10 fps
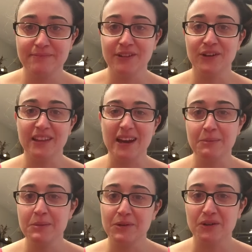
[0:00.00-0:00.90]
lot of
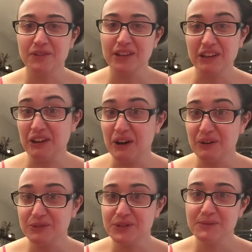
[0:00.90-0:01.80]
people don't really
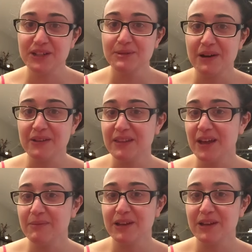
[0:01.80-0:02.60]
know too much about them.